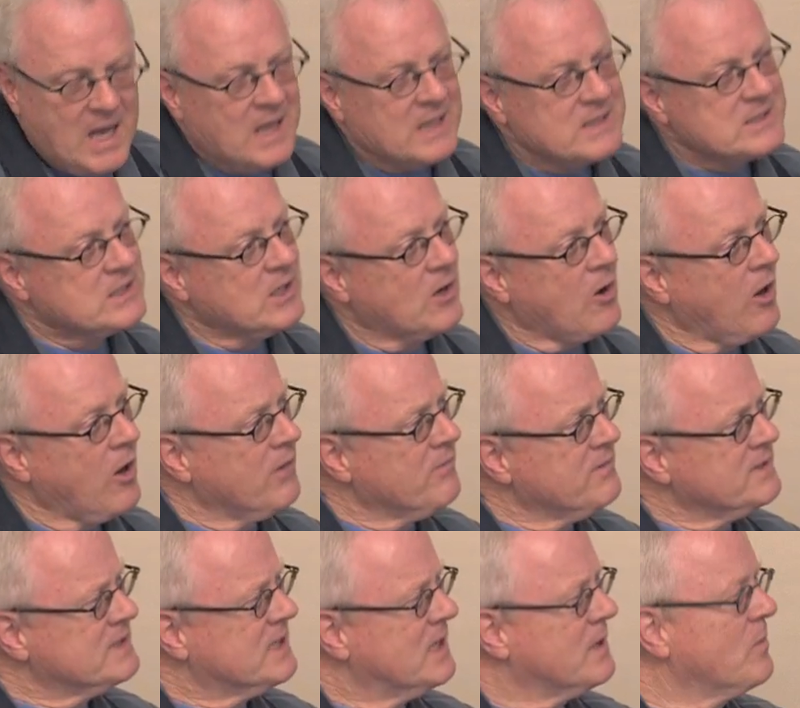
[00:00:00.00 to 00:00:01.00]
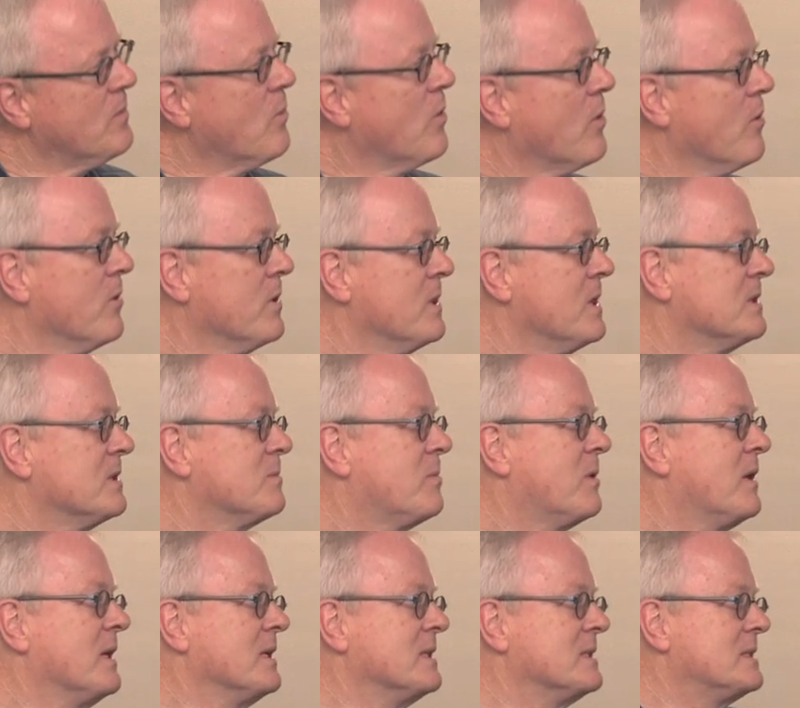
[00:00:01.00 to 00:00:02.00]
So all of a sudden we were in this
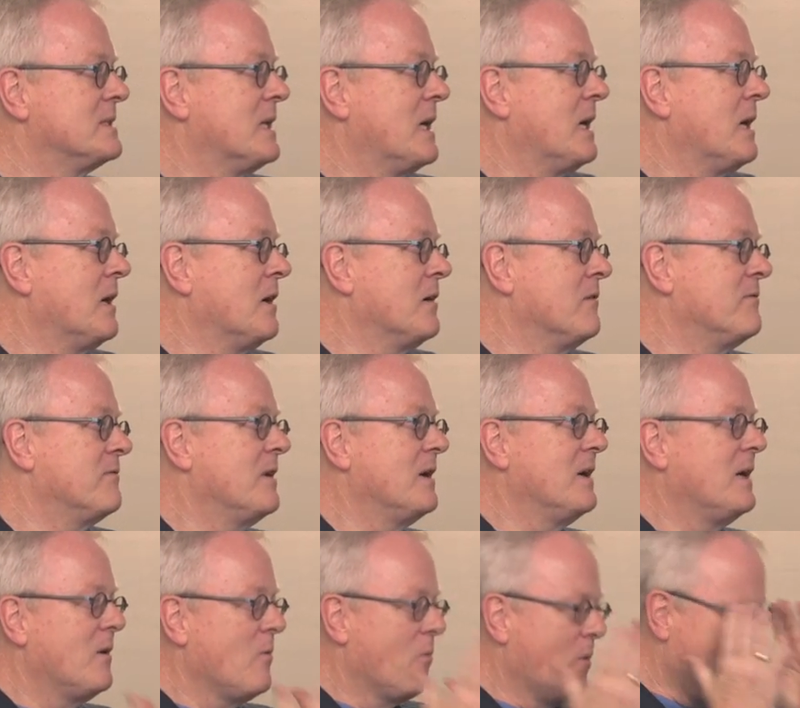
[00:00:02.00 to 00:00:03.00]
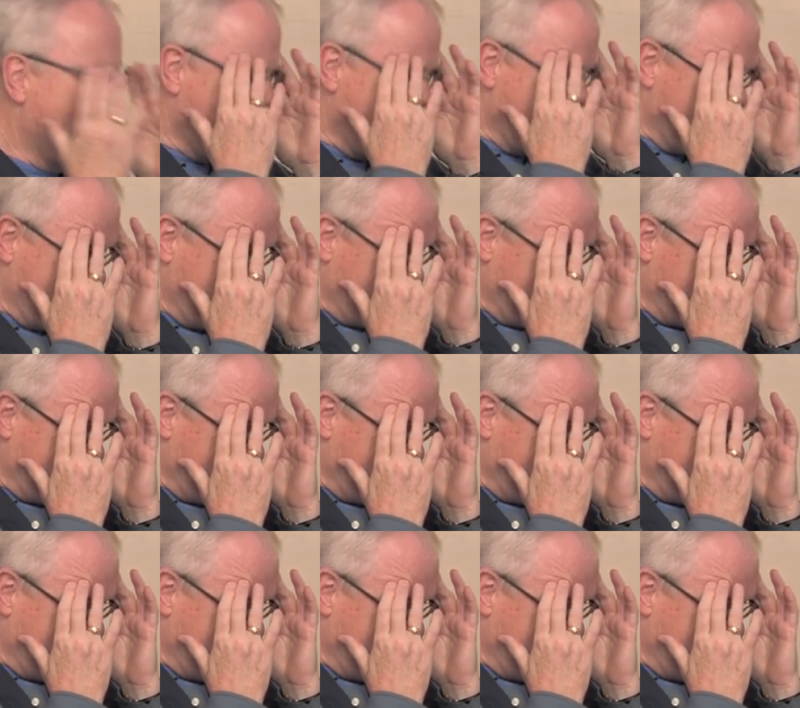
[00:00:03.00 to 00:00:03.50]
place of, wow,